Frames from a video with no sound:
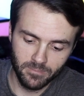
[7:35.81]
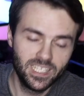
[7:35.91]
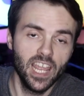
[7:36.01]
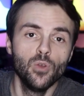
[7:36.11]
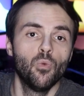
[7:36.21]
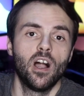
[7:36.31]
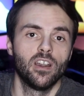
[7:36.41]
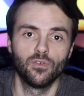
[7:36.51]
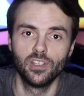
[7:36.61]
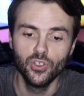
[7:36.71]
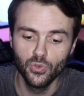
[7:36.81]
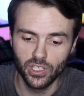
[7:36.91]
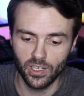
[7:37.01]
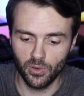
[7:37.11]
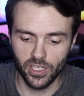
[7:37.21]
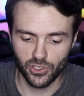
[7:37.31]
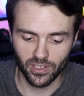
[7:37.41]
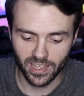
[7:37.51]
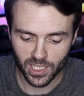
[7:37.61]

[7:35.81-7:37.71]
day one of the new generation.